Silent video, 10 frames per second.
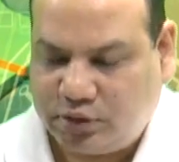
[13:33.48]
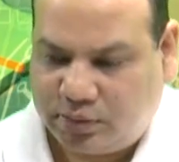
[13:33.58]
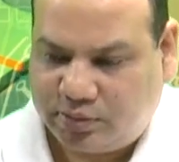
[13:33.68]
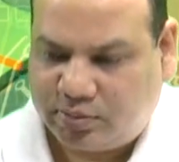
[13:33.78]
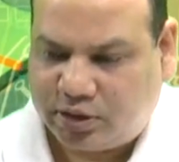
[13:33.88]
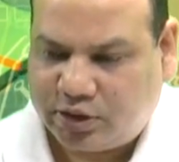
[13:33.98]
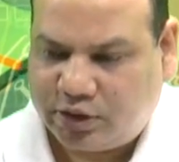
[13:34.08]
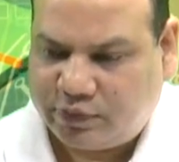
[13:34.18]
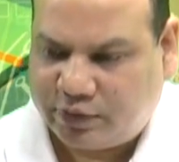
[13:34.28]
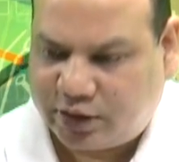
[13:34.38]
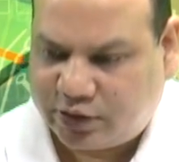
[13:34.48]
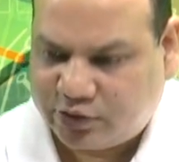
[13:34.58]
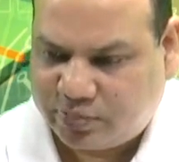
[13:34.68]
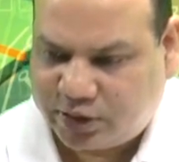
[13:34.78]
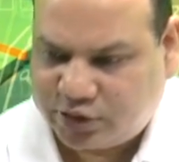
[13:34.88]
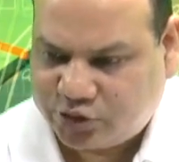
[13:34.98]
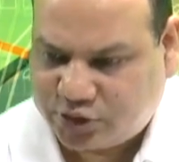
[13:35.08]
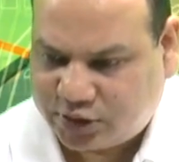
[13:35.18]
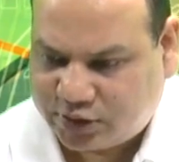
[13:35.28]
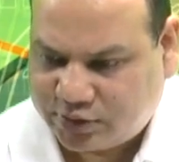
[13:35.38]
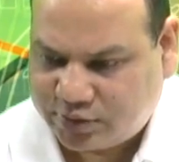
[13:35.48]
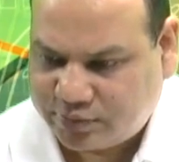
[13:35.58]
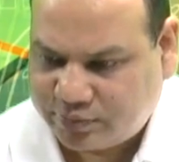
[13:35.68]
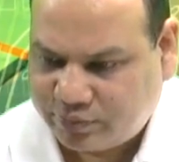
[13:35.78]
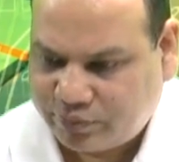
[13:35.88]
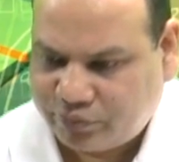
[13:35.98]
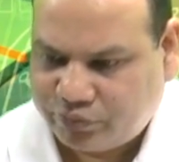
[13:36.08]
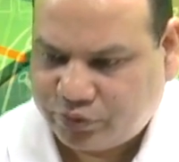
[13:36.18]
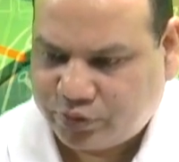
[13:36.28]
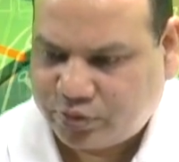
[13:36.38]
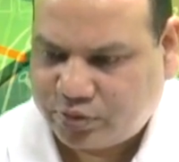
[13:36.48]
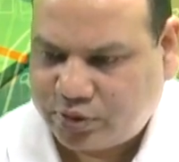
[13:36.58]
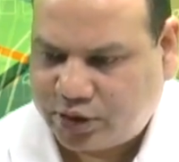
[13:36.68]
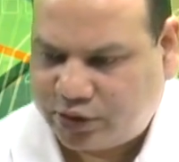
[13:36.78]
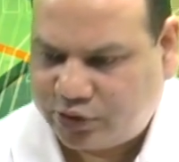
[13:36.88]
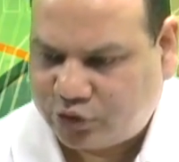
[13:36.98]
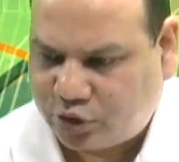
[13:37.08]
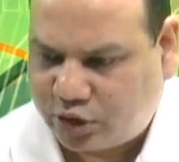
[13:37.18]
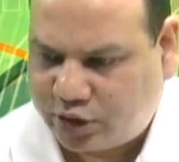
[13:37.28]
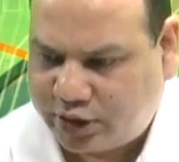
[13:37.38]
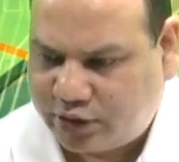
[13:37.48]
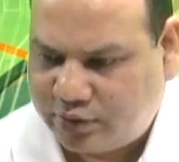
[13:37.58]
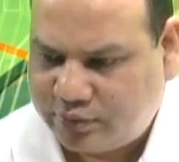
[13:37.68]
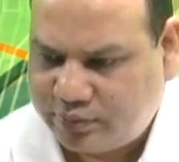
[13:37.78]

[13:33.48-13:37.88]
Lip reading: if the merger is financed by shares, that is stock deal,